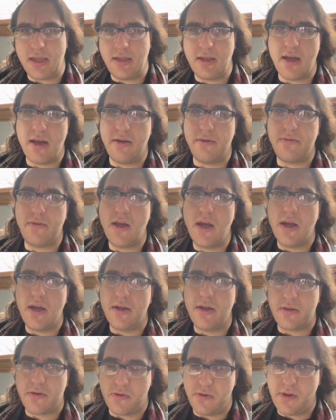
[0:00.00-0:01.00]
love
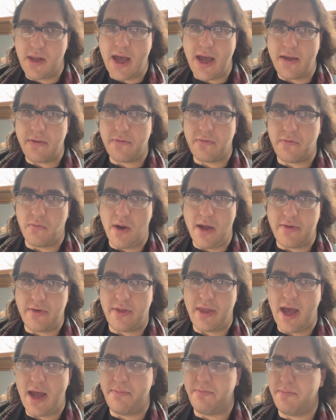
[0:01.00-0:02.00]
through life, whether
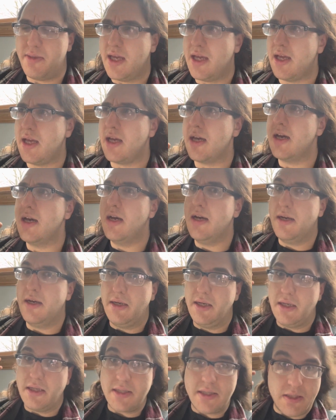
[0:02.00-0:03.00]
that be
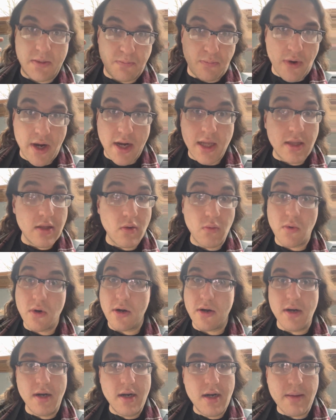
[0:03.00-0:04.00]
spreading the
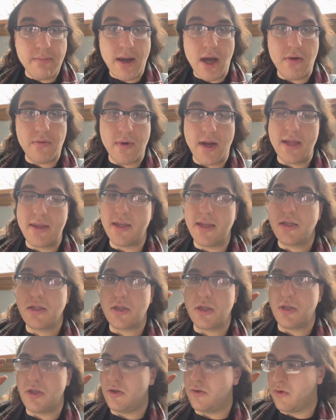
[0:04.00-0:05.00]
word about right things
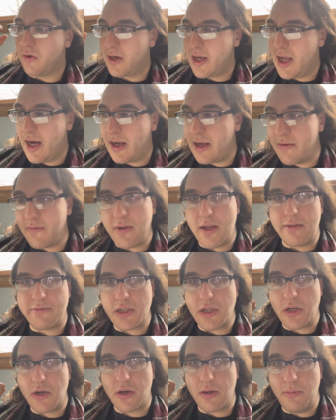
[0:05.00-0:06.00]
to do or getting involved
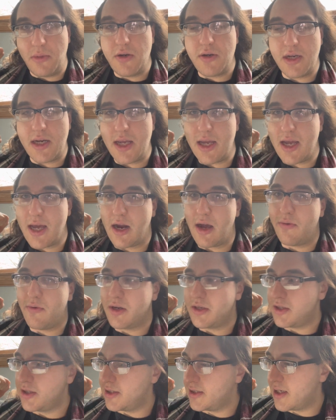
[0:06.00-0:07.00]
in your community. And I
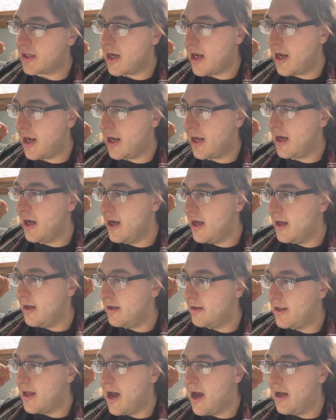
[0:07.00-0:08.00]
want to say
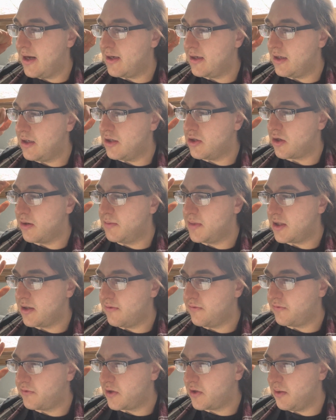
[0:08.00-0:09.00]
that in terms
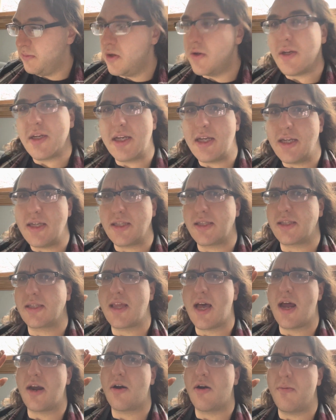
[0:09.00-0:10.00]
of communities
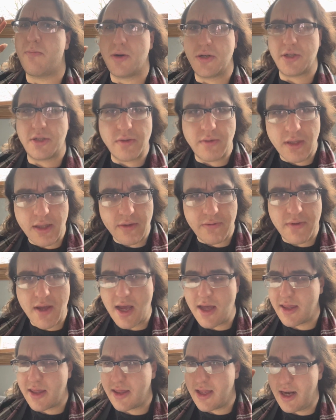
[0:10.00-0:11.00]
that are pursuing the
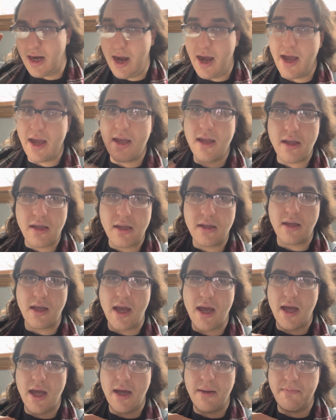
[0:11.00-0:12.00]
faith that
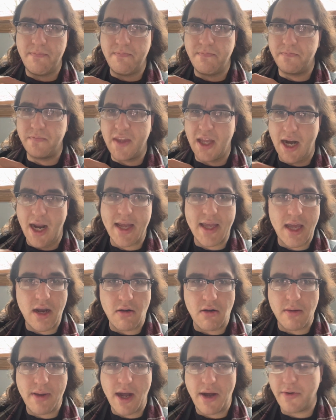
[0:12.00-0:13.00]
I care
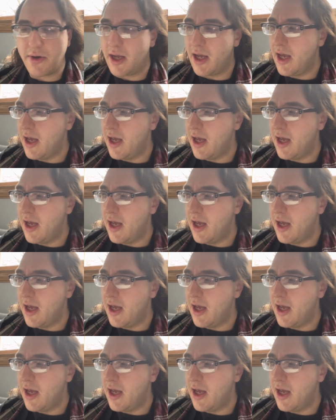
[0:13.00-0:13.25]
about,